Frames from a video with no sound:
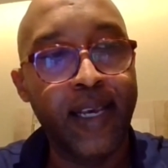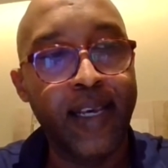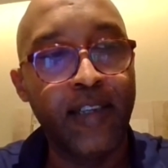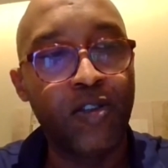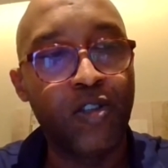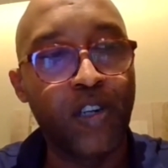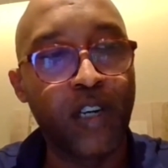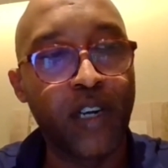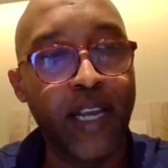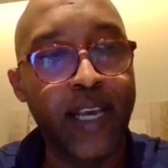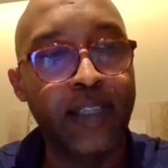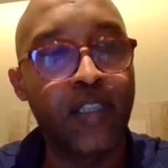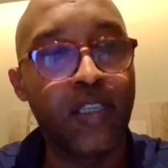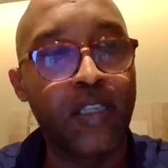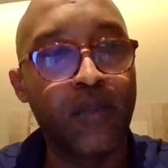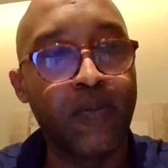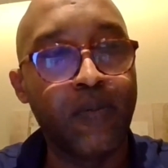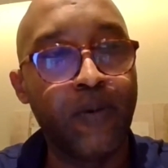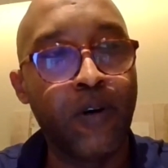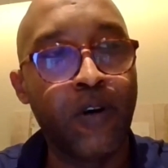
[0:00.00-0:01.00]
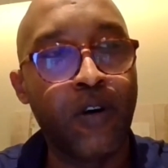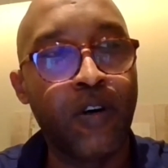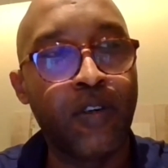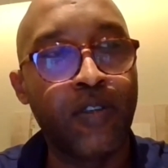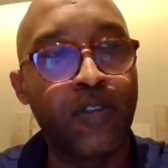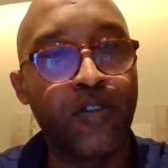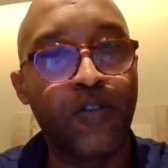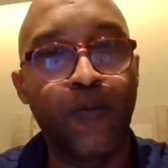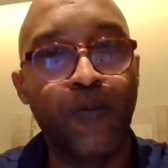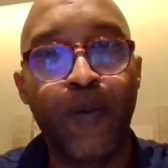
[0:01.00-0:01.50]
is related more
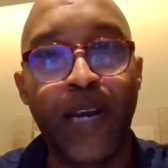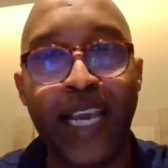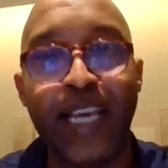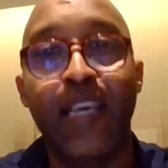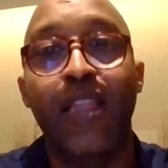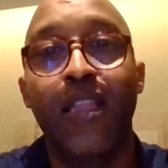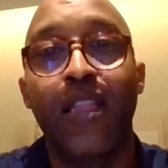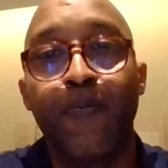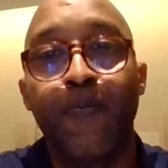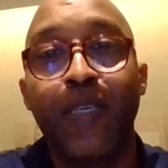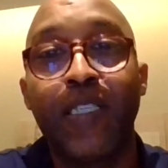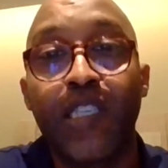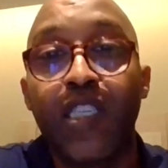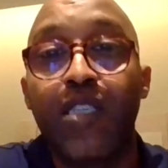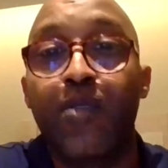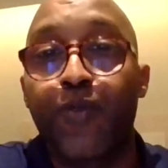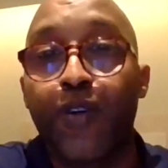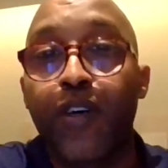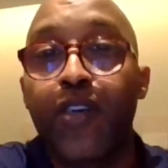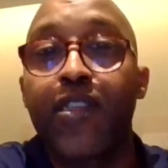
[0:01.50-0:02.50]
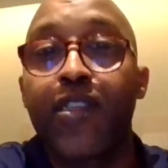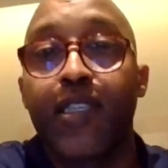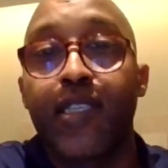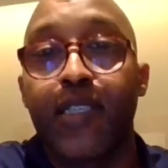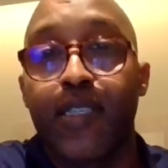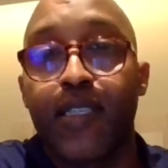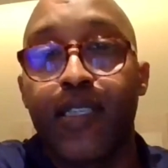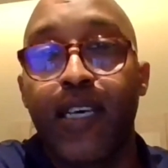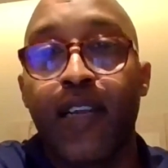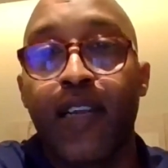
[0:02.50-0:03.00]
to breaking the business process
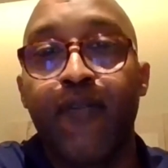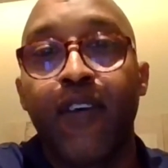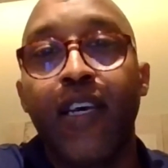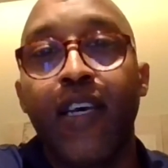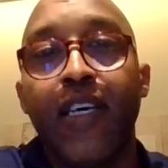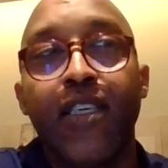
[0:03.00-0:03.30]
itself.